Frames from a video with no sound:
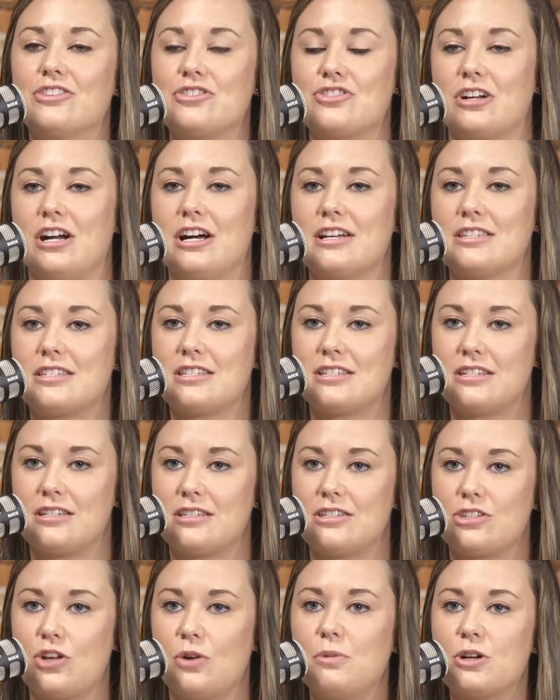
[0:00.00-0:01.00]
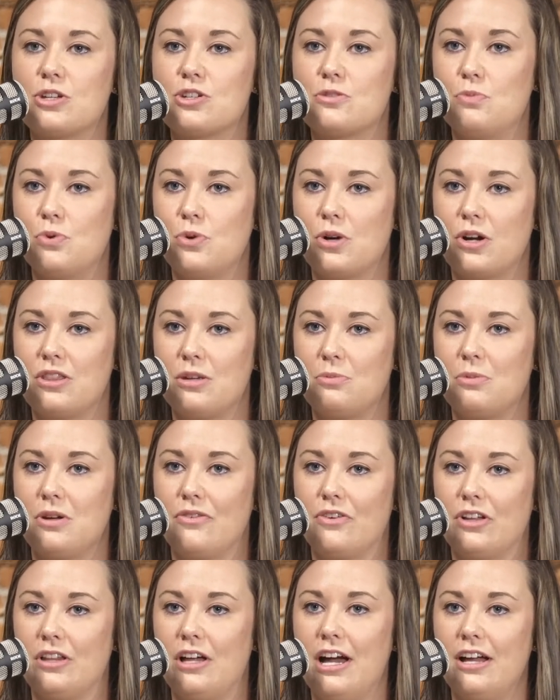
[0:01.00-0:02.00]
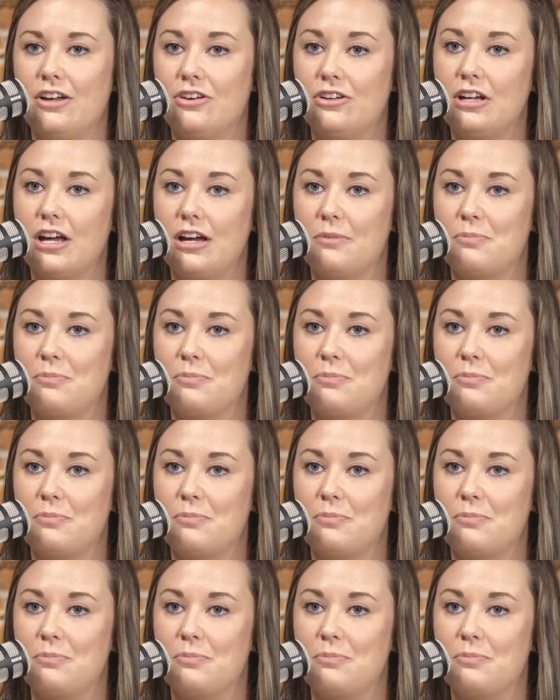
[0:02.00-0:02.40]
on trust so much more than we rely on